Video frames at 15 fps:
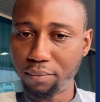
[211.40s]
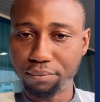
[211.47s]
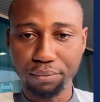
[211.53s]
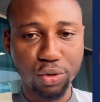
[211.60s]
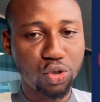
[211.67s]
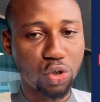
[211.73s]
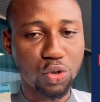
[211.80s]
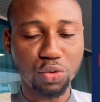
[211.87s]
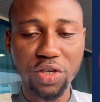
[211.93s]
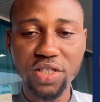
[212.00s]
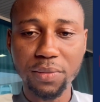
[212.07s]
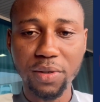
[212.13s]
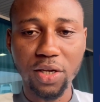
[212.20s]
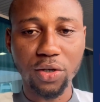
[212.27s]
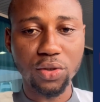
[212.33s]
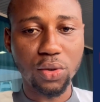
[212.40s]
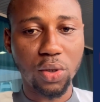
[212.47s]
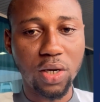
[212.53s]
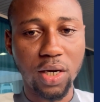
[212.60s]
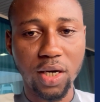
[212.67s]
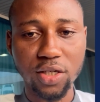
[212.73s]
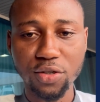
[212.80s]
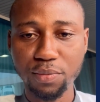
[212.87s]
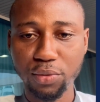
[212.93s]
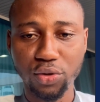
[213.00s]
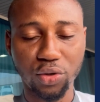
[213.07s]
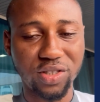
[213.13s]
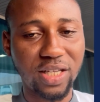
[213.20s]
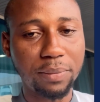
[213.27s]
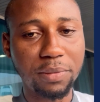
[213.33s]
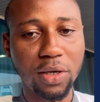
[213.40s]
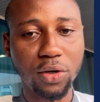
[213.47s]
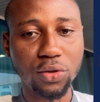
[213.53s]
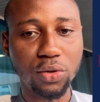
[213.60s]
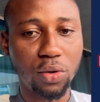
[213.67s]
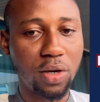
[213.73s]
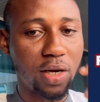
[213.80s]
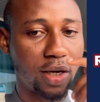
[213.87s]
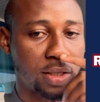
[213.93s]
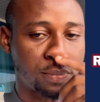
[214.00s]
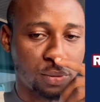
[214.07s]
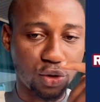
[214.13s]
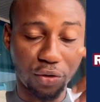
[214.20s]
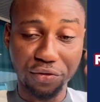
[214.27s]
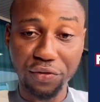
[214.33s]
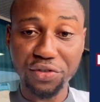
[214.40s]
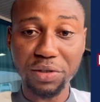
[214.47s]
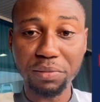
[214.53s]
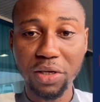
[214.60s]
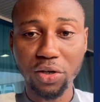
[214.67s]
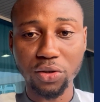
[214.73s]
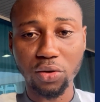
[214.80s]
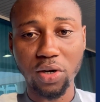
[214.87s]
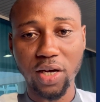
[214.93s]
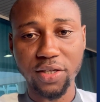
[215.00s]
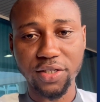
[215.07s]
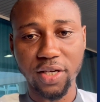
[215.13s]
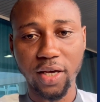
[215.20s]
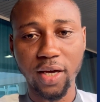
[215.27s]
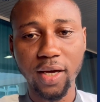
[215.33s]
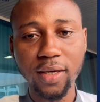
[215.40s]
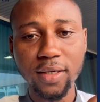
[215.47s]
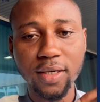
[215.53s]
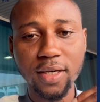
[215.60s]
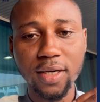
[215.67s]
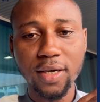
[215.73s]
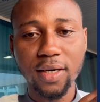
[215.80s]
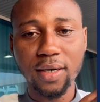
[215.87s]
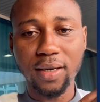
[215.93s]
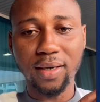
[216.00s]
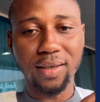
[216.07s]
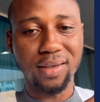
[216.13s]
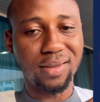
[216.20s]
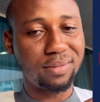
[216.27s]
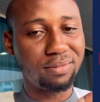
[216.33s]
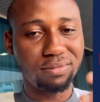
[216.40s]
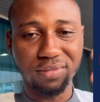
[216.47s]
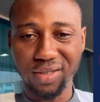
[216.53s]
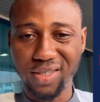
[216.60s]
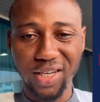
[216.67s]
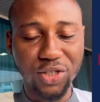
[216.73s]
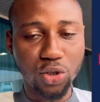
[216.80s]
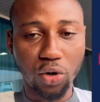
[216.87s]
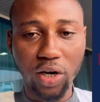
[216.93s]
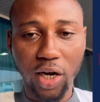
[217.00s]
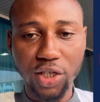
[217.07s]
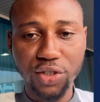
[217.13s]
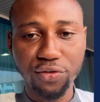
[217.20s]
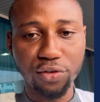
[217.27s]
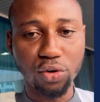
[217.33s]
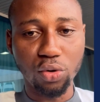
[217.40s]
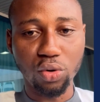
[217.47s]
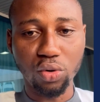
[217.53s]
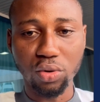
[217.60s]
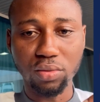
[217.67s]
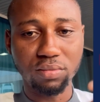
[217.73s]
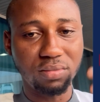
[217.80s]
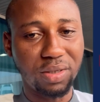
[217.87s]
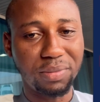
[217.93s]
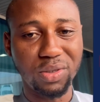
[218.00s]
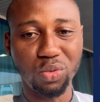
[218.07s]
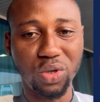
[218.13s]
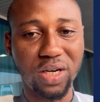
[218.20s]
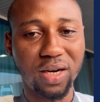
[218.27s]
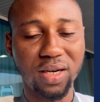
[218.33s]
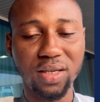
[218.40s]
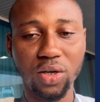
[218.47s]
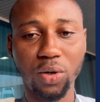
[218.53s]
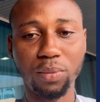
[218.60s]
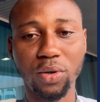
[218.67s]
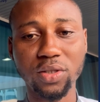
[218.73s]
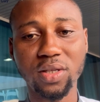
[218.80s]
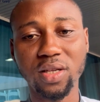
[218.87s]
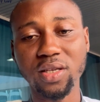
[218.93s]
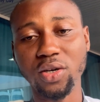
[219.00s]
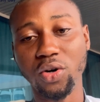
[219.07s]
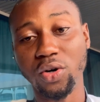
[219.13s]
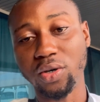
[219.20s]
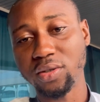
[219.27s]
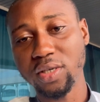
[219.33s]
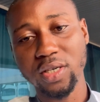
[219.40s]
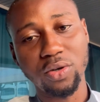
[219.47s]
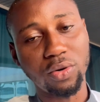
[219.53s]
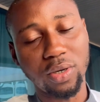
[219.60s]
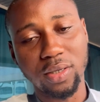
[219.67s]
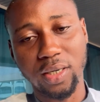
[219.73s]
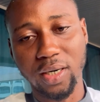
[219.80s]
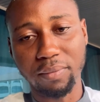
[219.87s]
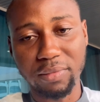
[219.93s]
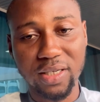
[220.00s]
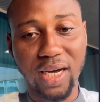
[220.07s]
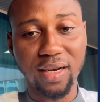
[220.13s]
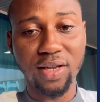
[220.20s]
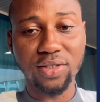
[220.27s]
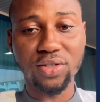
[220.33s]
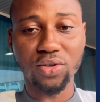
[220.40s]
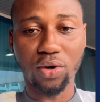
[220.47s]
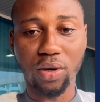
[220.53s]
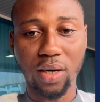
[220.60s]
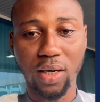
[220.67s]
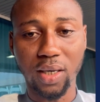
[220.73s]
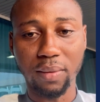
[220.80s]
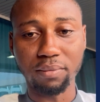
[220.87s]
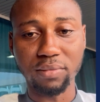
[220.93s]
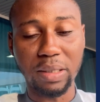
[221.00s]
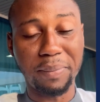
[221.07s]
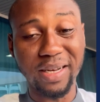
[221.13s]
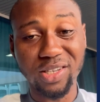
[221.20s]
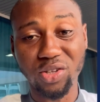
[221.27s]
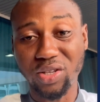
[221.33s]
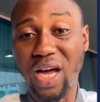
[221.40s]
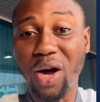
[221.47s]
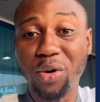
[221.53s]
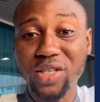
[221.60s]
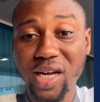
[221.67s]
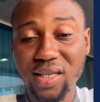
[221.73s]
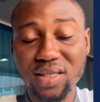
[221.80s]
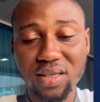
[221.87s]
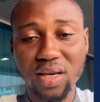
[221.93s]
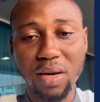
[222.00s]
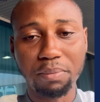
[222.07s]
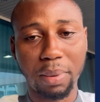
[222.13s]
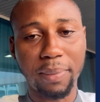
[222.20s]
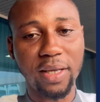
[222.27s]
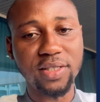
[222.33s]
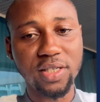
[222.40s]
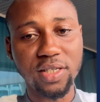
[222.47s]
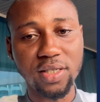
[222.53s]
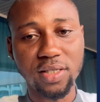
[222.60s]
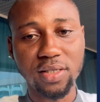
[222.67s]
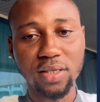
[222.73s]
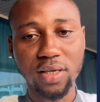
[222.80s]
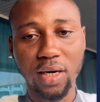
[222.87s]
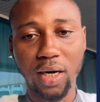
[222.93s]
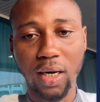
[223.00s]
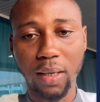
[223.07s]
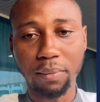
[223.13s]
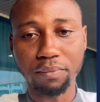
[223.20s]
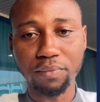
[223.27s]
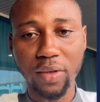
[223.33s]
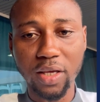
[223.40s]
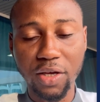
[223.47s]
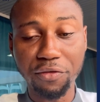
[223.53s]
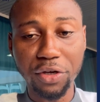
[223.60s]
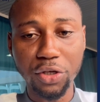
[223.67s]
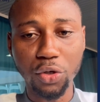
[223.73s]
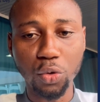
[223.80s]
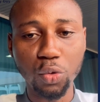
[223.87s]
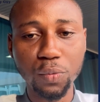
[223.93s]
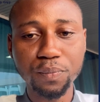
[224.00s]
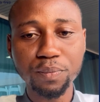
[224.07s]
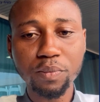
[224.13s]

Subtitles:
Put your $20 million, put your $10 million, put your $15 million here. Get your cash flow, maybe weekly or monthly, or regardless, or depending on how that property is giving you.